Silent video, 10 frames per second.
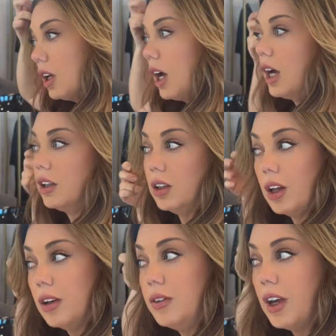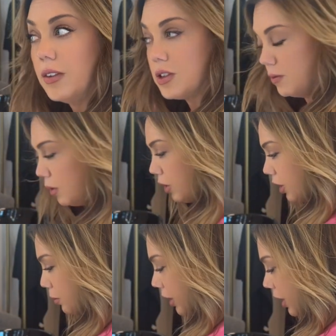I love to have some
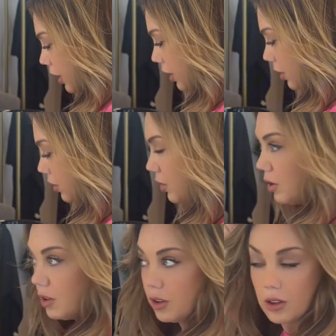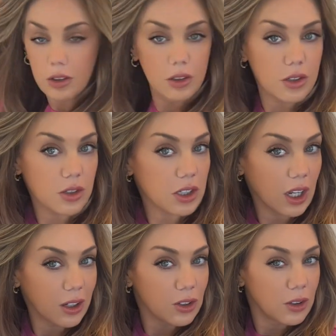volume right here. So see
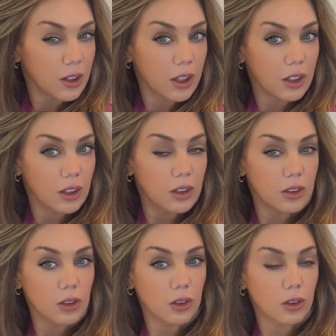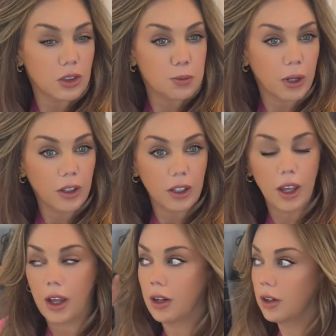how I'm doing that? Do a little spray like that.